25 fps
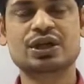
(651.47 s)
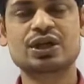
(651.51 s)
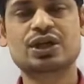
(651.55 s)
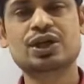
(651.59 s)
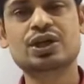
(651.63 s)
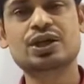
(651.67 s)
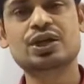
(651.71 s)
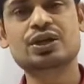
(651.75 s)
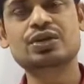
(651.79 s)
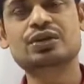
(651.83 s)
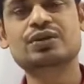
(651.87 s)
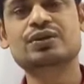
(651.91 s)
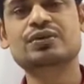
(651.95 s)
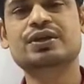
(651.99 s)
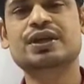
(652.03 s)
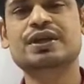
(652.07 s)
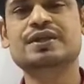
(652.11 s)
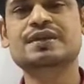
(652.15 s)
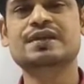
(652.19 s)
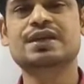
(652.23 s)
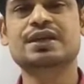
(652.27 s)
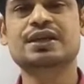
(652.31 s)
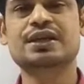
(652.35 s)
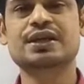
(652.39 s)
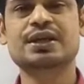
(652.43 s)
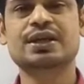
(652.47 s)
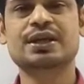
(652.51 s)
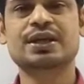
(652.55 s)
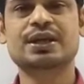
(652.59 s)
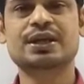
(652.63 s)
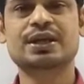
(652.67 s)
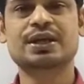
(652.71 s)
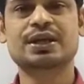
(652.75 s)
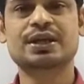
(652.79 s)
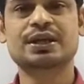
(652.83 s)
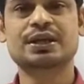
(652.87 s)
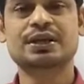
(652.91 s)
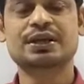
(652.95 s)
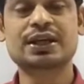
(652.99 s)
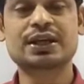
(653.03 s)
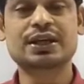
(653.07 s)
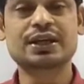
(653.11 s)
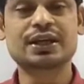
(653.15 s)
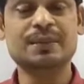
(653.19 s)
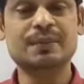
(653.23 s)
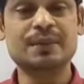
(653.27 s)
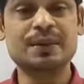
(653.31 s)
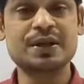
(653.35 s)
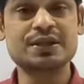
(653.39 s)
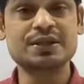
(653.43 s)
or you can say the
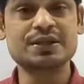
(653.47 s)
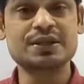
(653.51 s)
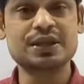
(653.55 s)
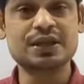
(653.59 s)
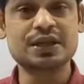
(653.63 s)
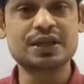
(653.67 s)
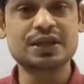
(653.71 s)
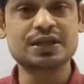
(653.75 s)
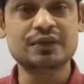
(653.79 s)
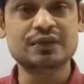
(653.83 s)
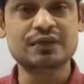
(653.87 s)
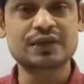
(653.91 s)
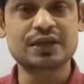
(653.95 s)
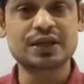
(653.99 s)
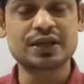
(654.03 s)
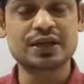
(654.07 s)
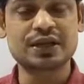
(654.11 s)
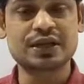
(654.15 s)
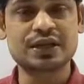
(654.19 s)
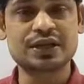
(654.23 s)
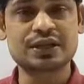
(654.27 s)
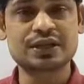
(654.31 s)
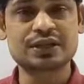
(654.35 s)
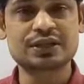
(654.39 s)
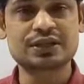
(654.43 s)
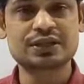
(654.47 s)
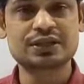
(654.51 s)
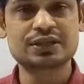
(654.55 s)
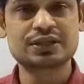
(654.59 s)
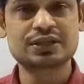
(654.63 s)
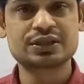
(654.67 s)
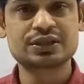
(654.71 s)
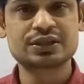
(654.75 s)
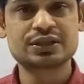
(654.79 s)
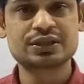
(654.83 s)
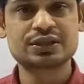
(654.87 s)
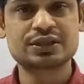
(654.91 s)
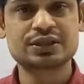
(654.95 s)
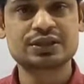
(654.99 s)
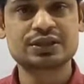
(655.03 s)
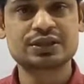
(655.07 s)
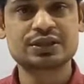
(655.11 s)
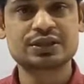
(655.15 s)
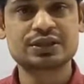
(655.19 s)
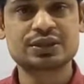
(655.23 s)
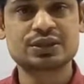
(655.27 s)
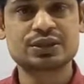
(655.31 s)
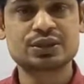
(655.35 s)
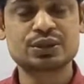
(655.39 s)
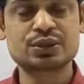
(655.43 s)
temperature required
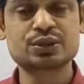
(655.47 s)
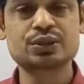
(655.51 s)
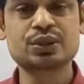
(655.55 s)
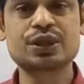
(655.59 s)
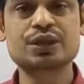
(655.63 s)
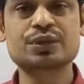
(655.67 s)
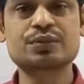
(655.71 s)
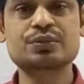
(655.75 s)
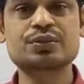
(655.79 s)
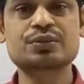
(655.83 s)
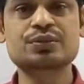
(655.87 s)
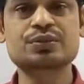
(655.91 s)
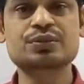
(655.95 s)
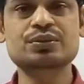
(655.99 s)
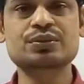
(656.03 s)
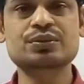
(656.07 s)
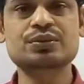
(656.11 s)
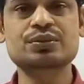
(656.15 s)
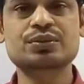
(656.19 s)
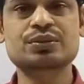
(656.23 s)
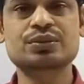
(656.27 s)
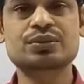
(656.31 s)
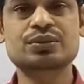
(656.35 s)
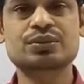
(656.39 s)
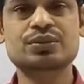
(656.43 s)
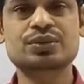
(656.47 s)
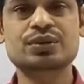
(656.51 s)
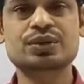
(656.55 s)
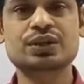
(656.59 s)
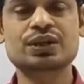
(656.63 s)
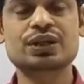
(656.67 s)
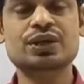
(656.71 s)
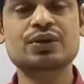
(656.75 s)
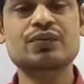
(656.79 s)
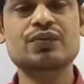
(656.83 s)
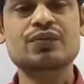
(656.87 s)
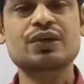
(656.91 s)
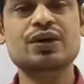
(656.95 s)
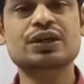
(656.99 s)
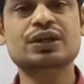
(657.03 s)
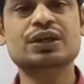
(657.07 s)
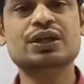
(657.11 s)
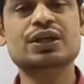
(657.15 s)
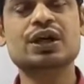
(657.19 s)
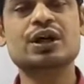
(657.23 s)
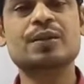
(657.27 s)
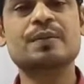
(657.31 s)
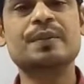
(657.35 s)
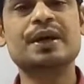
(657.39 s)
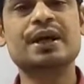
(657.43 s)
to remove the water
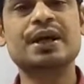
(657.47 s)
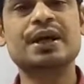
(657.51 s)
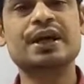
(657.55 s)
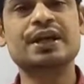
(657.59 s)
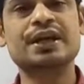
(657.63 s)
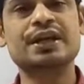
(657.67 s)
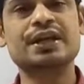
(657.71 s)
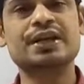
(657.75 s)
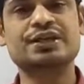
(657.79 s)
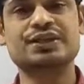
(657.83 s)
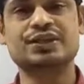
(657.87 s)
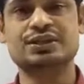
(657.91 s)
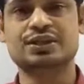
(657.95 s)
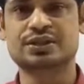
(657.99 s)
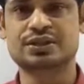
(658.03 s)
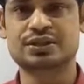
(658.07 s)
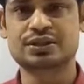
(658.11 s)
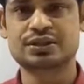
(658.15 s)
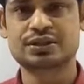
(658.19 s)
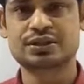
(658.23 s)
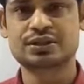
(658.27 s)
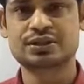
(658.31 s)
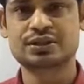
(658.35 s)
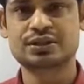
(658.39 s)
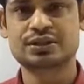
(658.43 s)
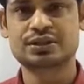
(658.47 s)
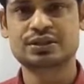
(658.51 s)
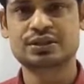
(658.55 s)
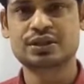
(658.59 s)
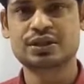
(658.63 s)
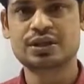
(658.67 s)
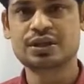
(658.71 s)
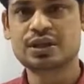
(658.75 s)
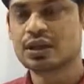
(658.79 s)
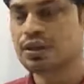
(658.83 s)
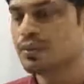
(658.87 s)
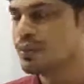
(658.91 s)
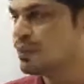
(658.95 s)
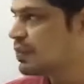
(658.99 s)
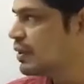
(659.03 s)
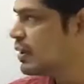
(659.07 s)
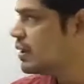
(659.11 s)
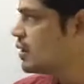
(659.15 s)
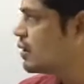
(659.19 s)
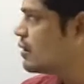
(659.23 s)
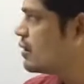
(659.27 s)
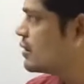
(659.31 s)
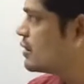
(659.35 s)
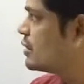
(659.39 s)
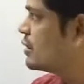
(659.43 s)
of hydration,
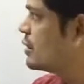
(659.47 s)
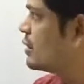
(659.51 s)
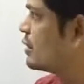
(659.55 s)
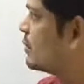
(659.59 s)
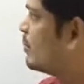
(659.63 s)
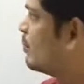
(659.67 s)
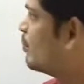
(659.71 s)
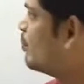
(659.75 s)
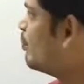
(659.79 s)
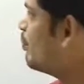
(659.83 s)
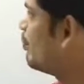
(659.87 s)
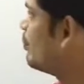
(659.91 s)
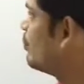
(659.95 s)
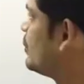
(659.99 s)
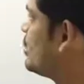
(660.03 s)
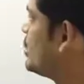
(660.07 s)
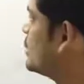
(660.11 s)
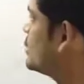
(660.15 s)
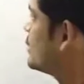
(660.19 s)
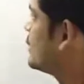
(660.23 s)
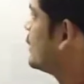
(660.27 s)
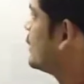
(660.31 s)
because these